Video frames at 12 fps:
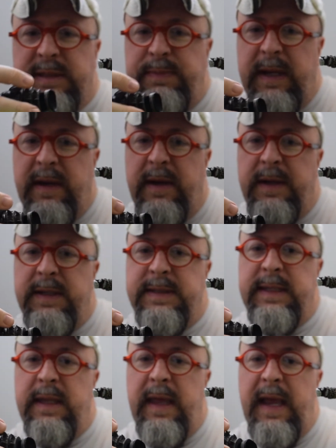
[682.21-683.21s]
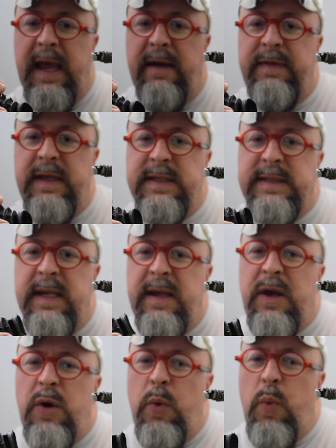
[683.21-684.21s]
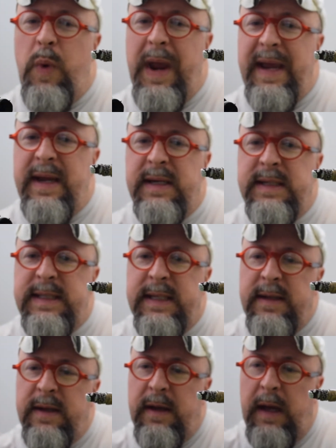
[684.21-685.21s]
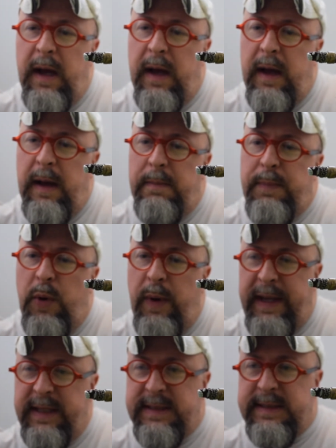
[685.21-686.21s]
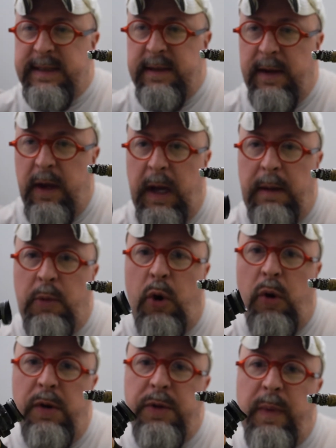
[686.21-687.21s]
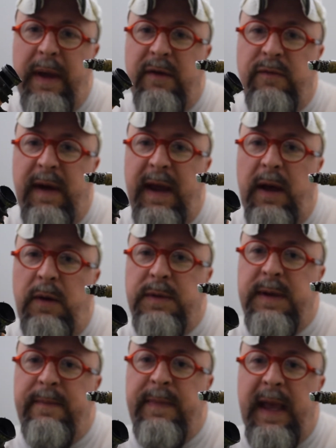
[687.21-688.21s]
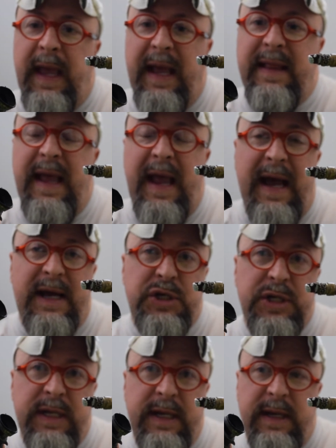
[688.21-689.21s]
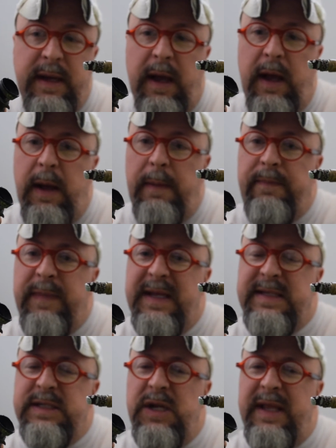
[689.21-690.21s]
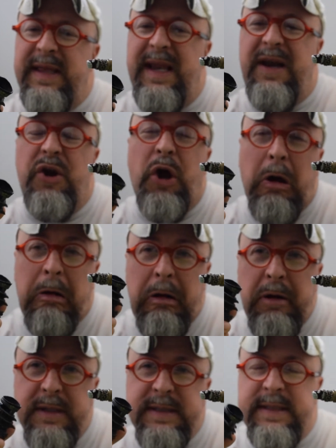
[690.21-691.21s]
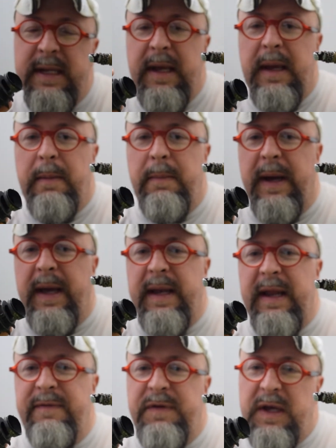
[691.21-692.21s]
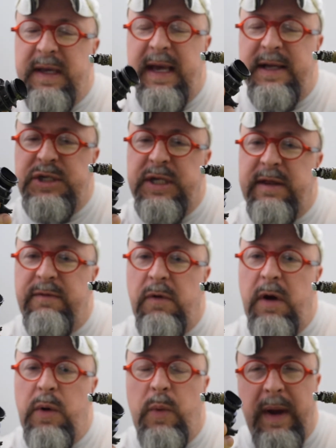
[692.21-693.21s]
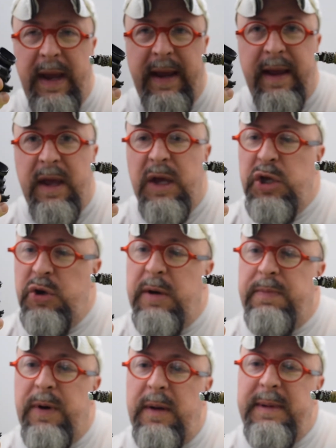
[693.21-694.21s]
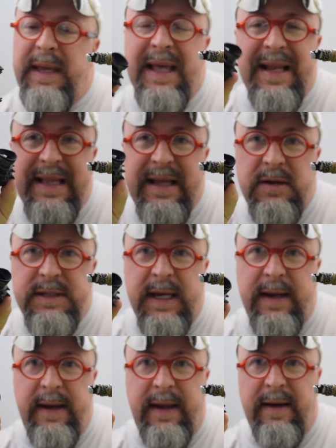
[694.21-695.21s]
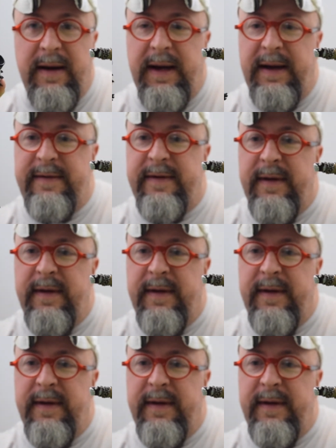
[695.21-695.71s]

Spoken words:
because they have these winged points all the way around. And they actually, it's not that it hurts, but if you catch it the wrong way, you could probably get a little tiny cut.